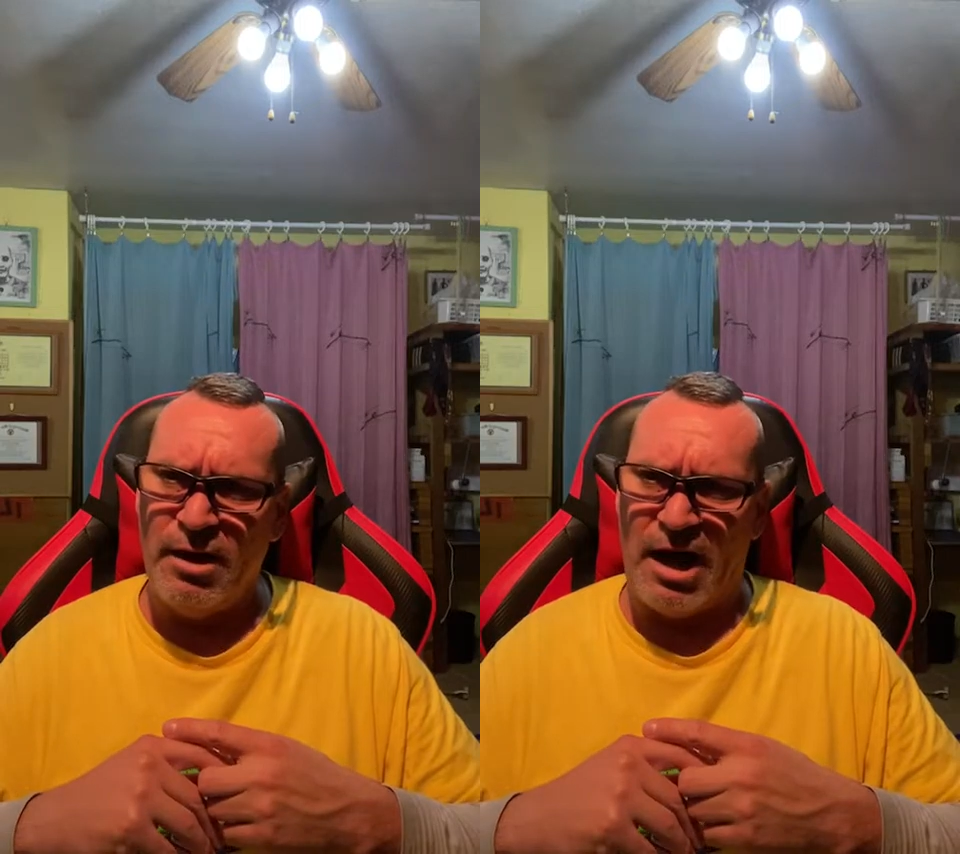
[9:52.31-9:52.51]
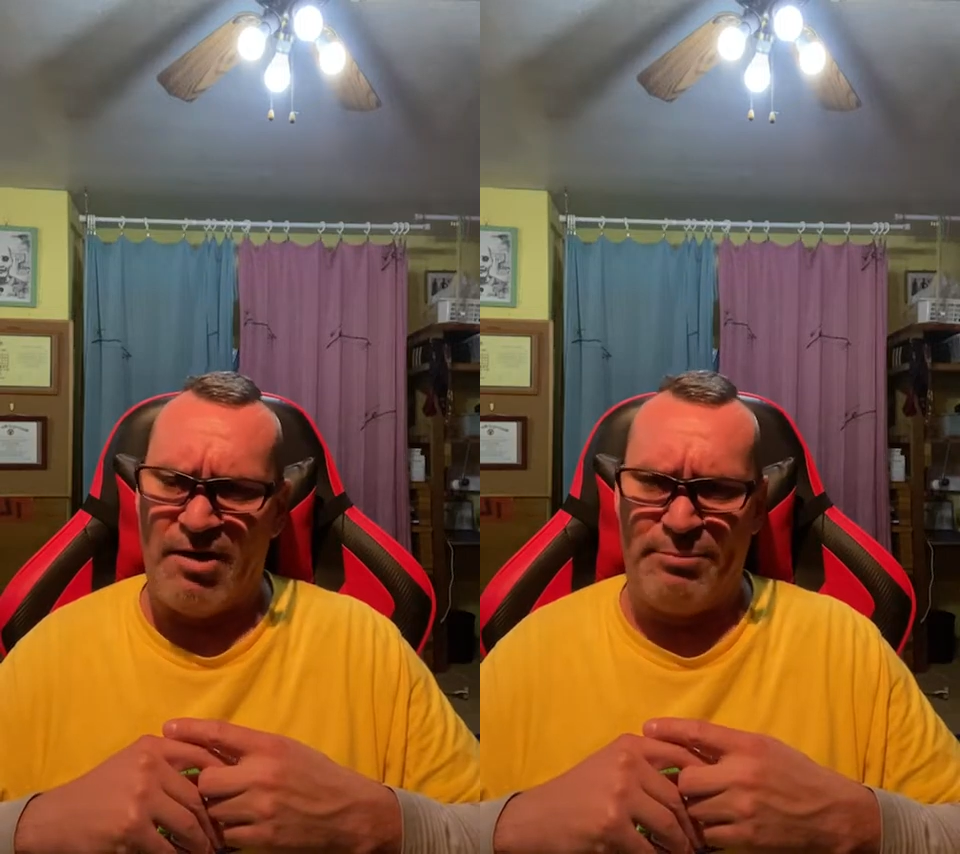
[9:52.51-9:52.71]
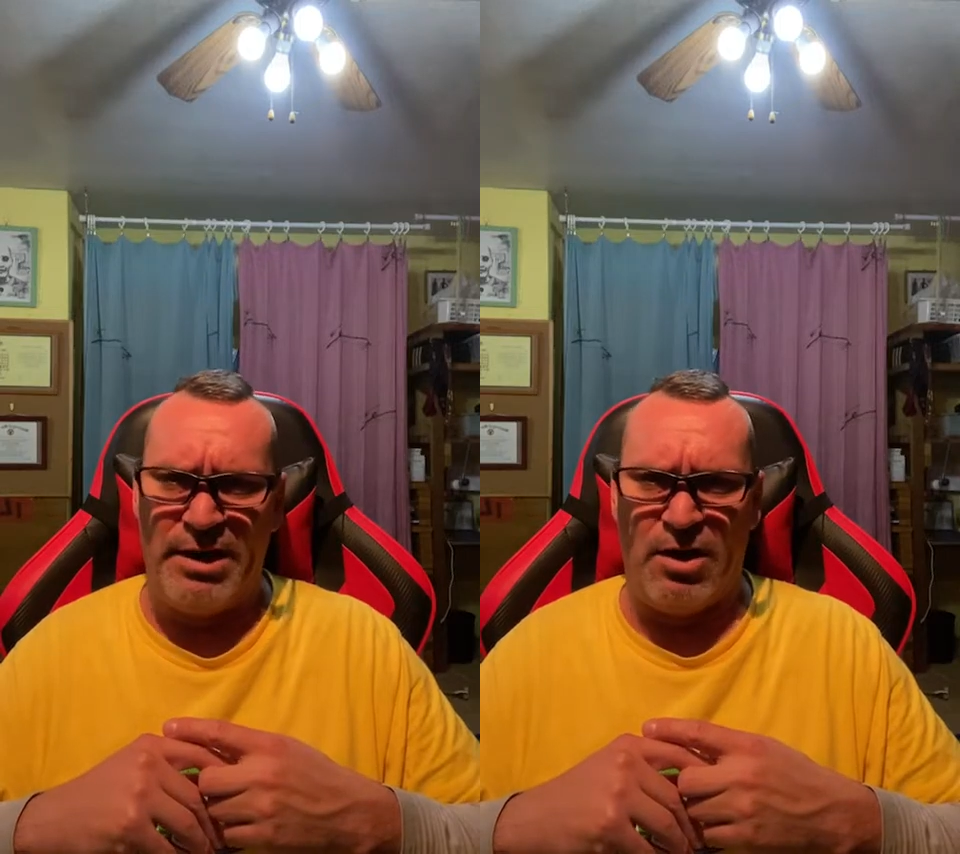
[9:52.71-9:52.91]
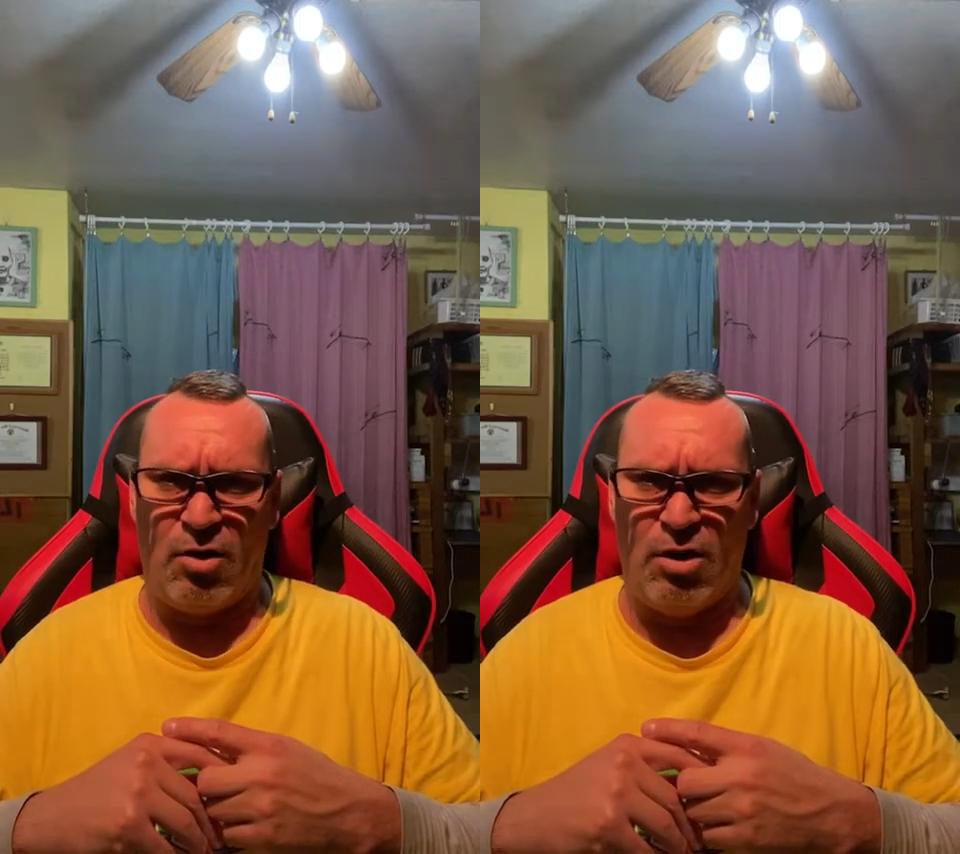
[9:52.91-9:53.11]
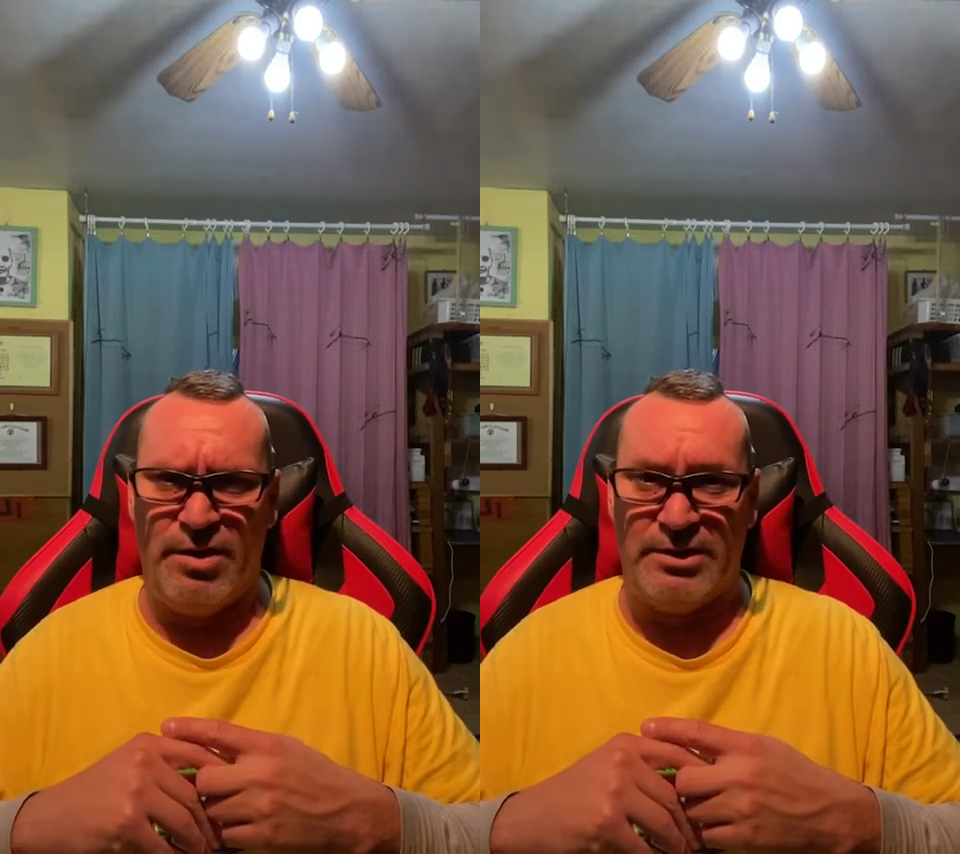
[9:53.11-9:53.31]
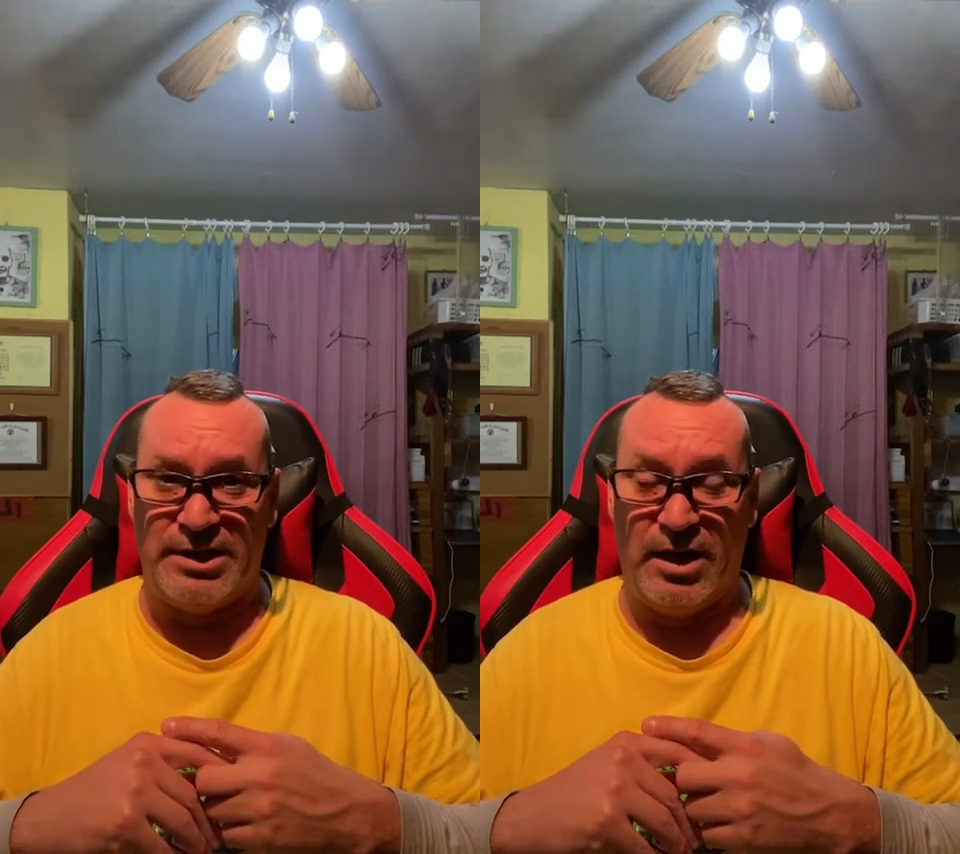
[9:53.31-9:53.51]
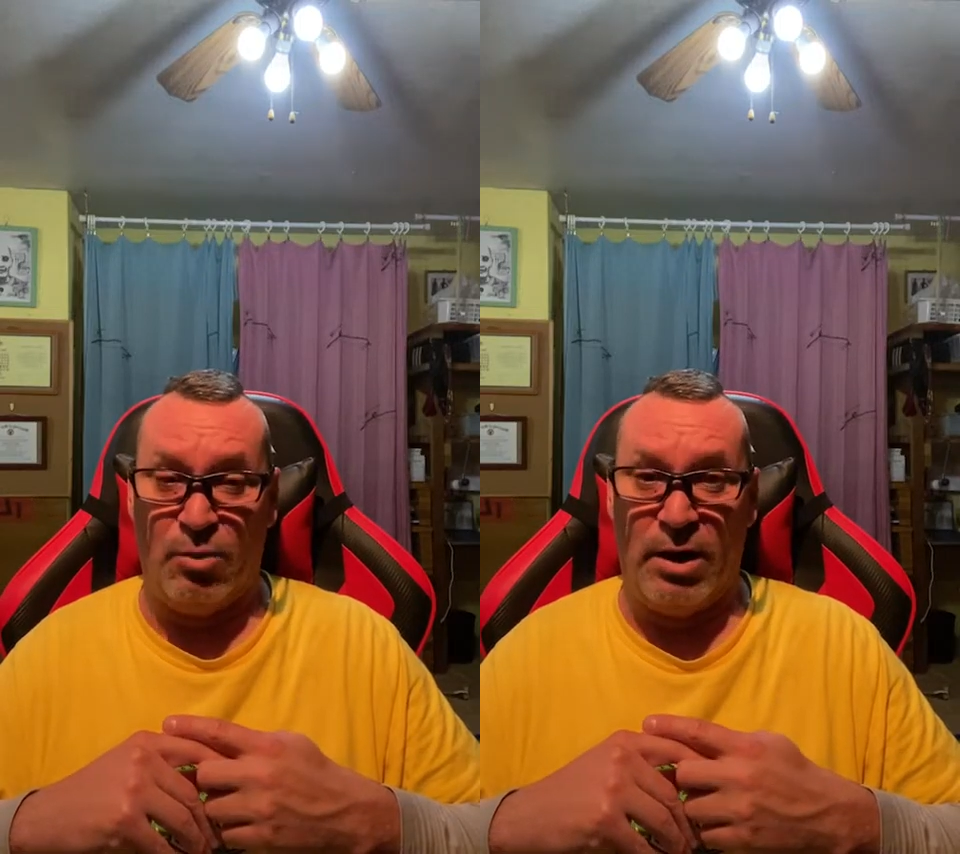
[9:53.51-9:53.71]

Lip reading: I've been in rodas here